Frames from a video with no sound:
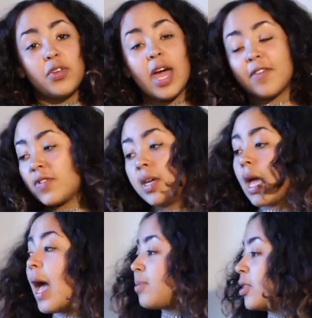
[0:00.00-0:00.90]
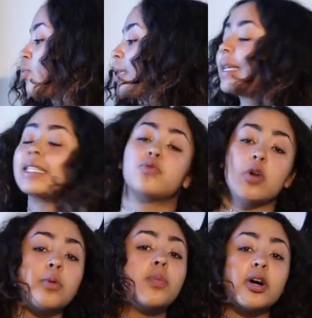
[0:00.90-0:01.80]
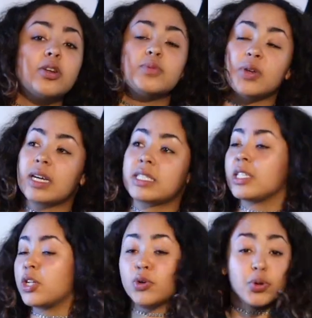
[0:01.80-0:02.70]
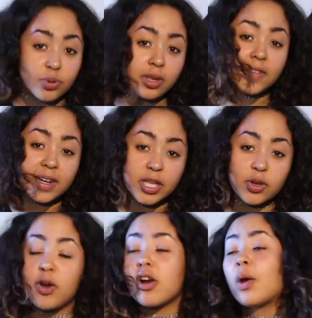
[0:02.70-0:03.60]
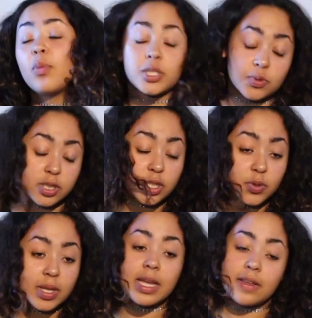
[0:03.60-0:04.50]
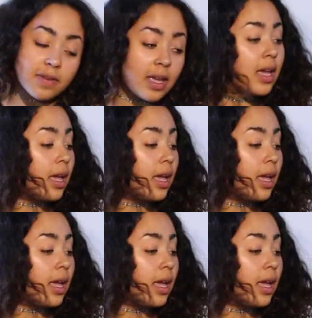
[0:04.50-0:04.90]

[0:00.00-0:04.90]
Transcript: You have to absolutely hit rock bottom to actually know who the fuck you are and what you want to do in life.